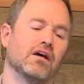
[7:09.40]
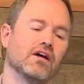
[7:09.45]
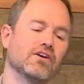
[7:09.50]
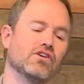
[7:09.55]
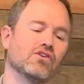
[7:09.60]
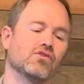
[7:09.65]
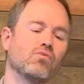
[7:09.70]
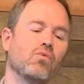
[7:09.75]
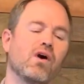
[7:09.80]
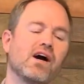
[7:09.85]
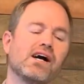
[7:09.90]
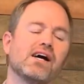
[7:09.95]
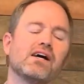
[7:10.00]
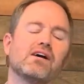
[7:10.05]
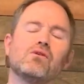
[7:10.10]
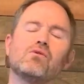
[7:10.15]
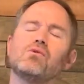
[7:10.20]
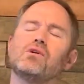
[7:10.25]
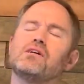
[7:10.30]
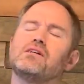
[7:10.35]
You're why
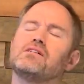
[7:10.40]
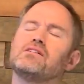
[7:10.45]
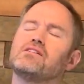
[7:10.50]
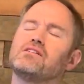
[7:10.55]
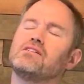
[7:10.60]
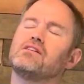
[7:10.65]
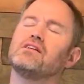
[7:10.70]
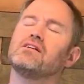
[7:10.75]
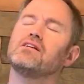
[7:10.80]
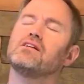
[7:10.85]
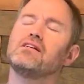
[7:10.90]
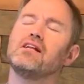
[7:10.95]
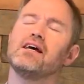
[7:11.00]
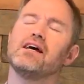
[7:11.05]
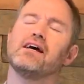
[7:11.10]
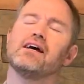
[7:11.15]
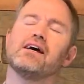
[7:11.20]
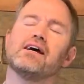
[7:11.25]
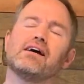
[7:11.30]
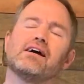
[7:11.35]
I will sing
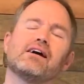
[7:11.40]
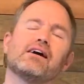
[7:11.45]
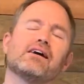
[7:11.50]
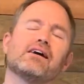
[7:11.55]
now.